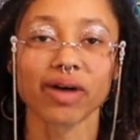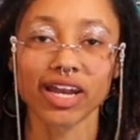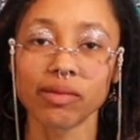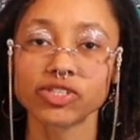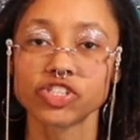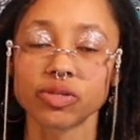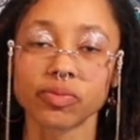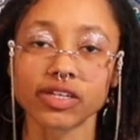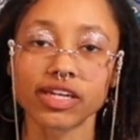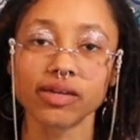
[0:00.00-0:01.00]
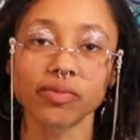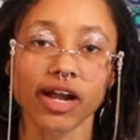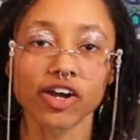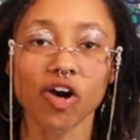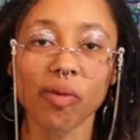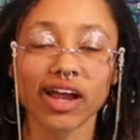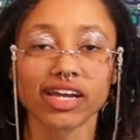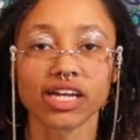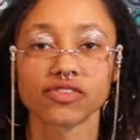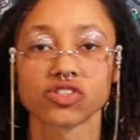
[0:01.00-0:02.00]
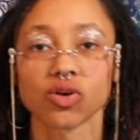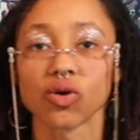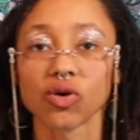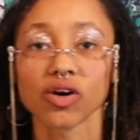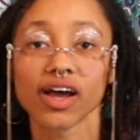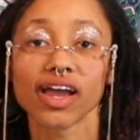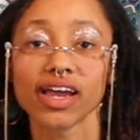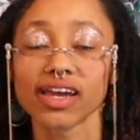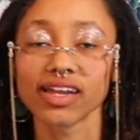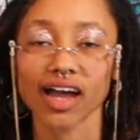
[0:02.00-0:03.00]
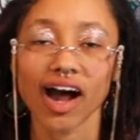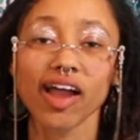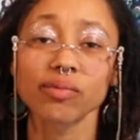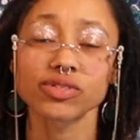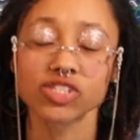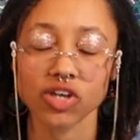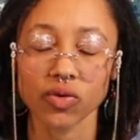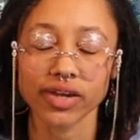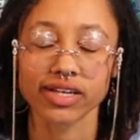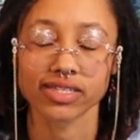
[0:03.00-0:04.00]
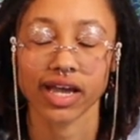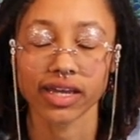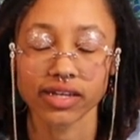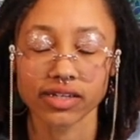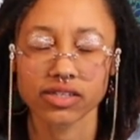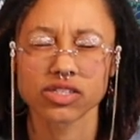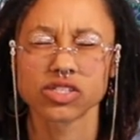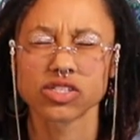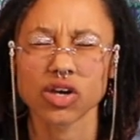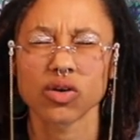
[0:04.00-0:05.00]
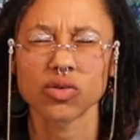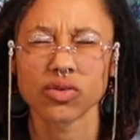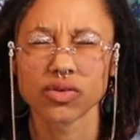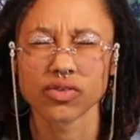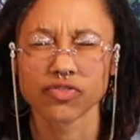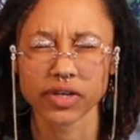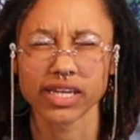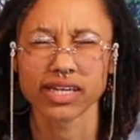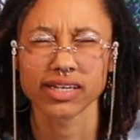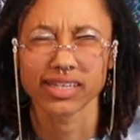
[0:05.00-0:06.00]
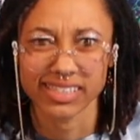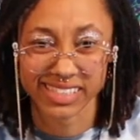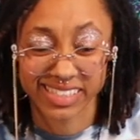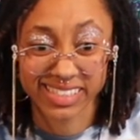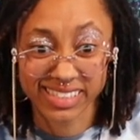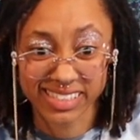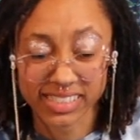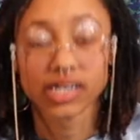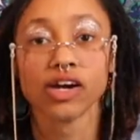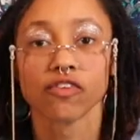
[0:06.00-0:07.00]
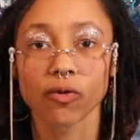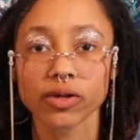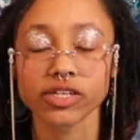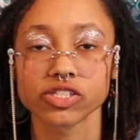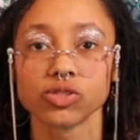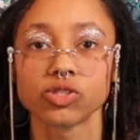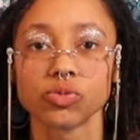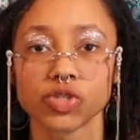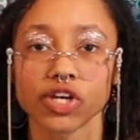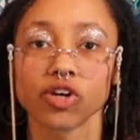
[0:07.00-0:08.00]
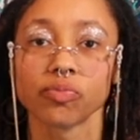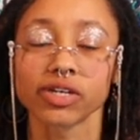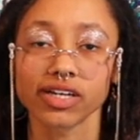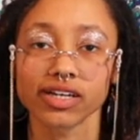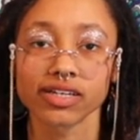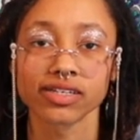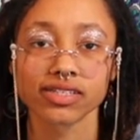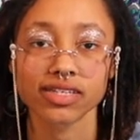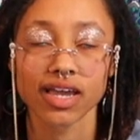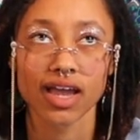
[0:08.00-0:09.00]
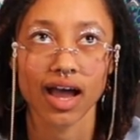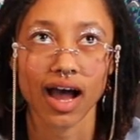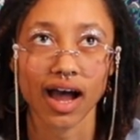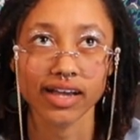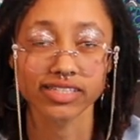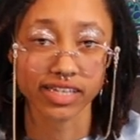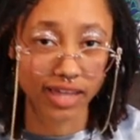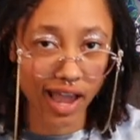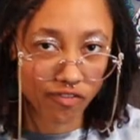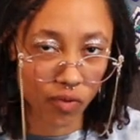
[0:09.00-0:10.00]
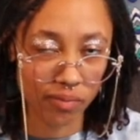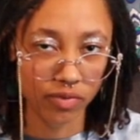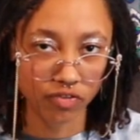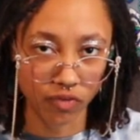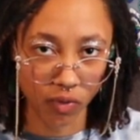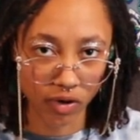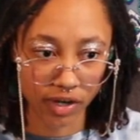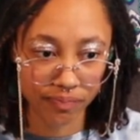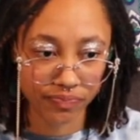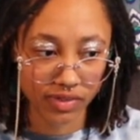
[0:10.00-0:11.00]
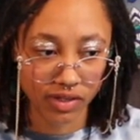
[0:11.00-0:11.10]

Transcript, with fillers: My name is Jubilee, but I go by Native Soul, and I am so excited, so freaking excited for this YouTube channel because I did have one before.